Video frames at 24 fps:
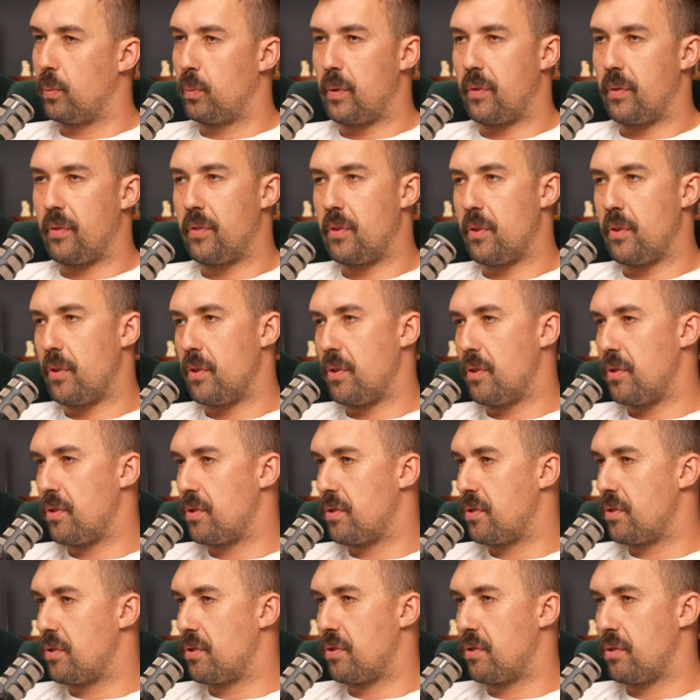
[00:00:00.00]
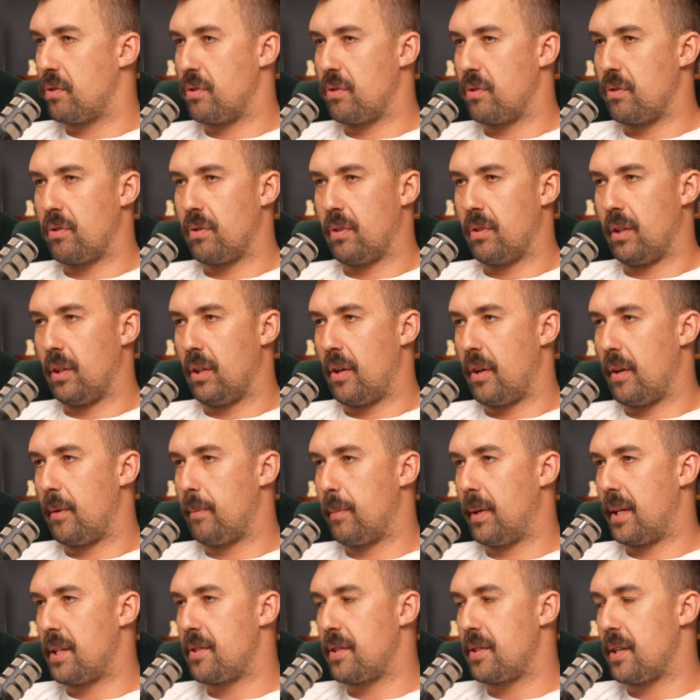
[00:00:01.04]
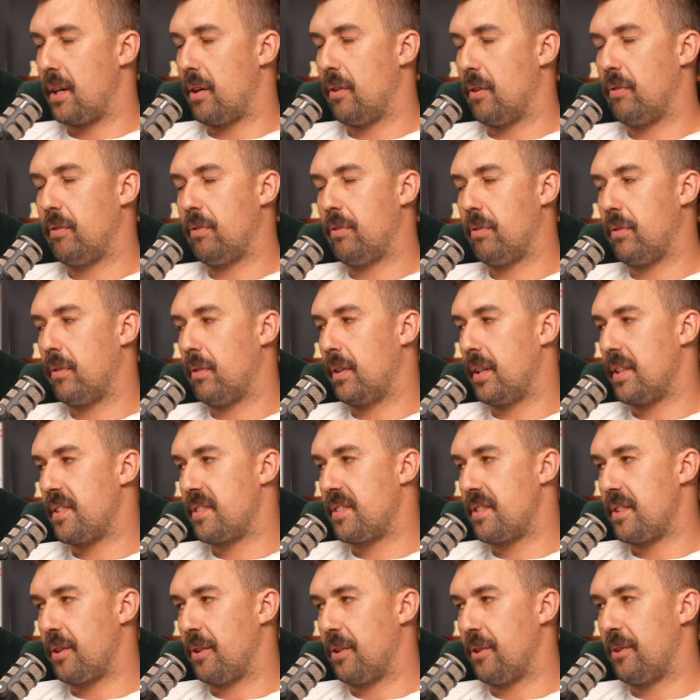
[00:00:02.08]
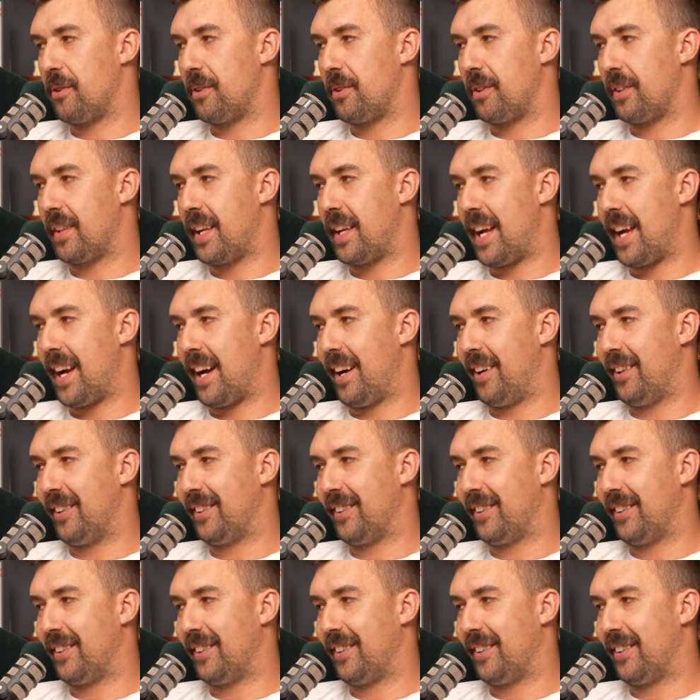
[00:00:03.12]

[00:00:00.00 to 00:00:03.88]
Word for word: refuse to learn myself. It's the who, not the how,